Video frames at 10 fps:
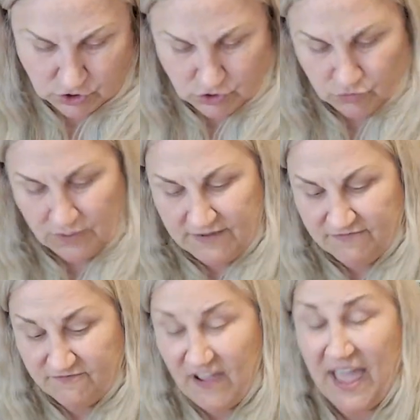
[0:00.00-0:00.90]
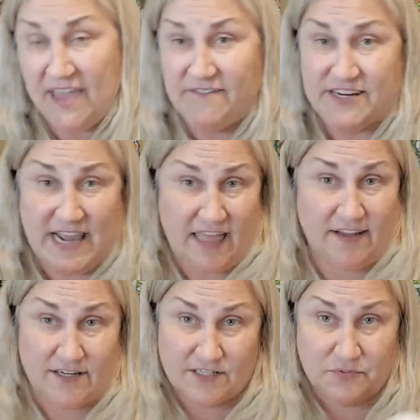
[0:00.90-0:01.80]

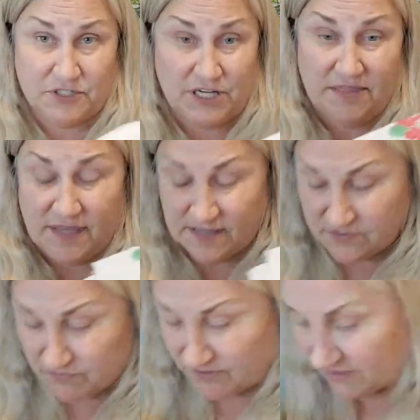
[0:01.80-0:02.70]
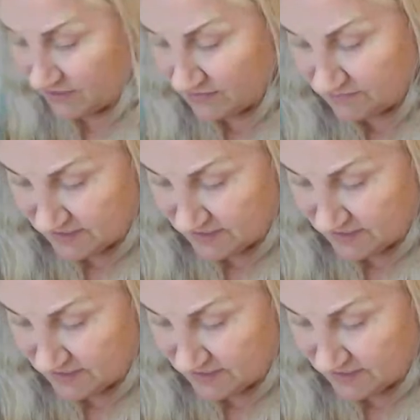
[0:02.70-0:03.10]
$25, which I think is a really good